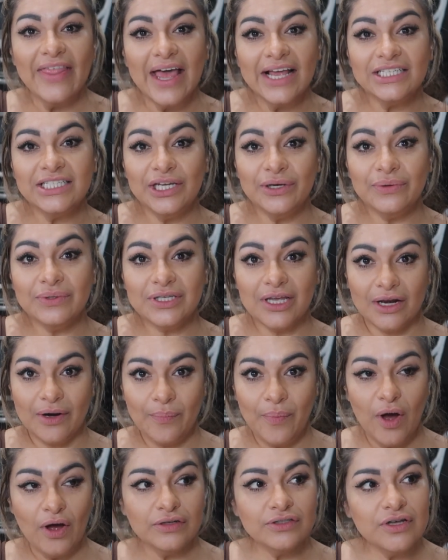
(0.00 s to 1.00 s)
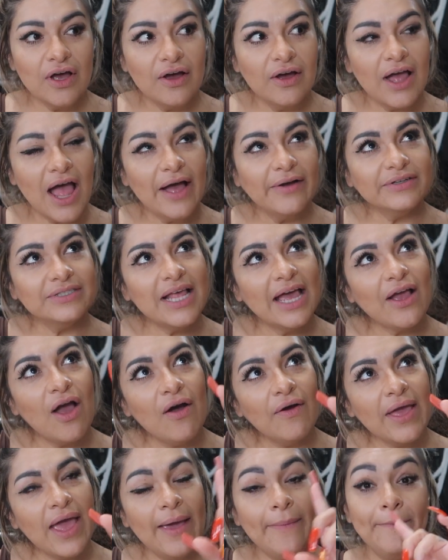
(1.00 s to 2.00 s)
that she was gonna post, so I was like,
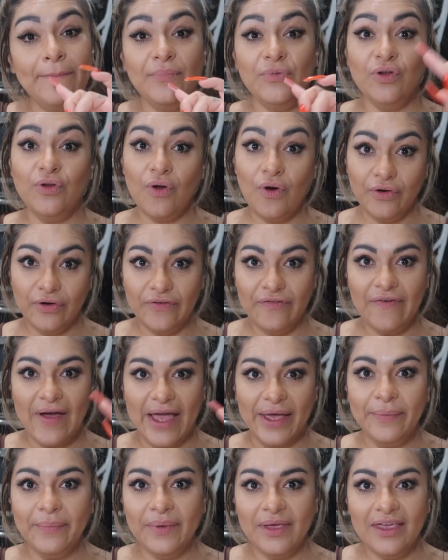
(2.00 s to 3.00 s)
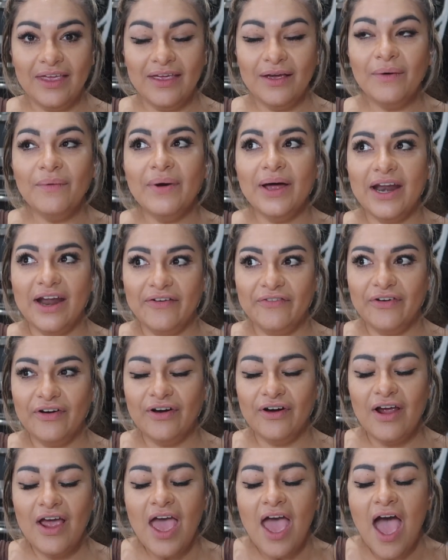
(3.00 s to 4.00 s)
okay, notify me,
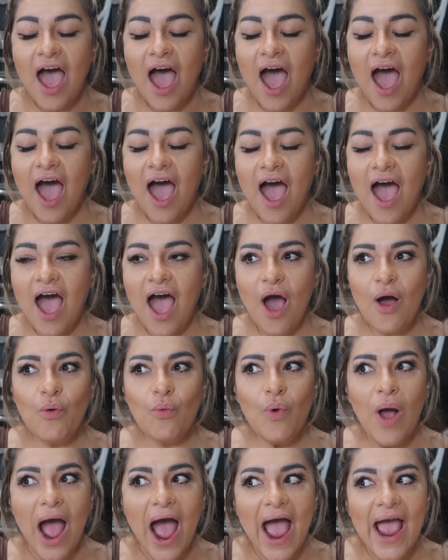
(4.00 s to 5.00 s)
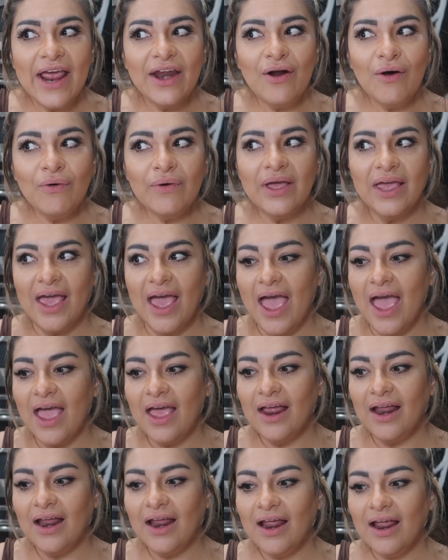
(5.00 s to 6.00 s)
whatever. I don't
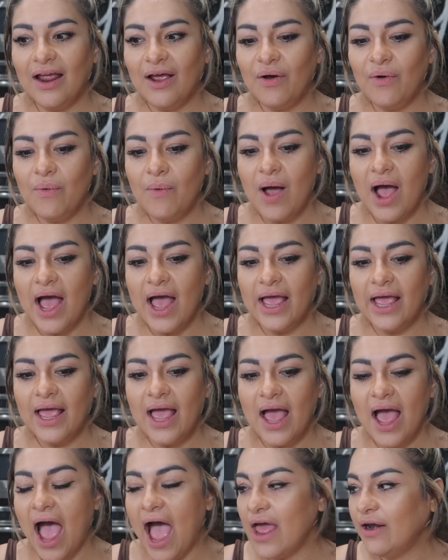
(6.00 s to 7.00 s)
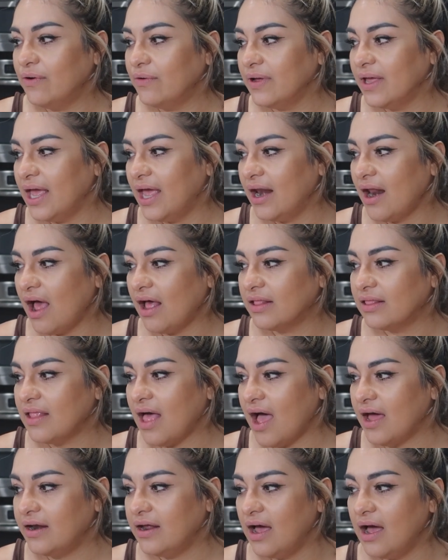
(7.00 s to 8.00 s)
get why I don't get a
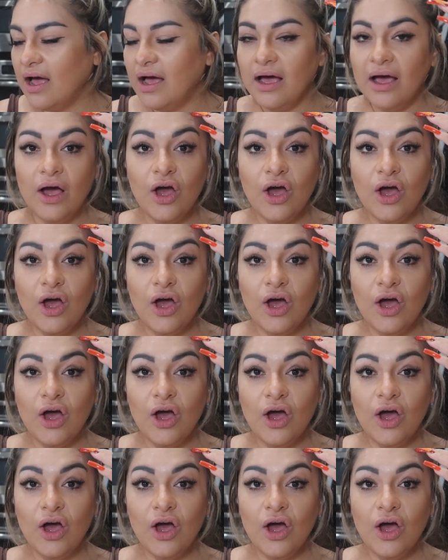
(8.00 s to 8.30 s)
lot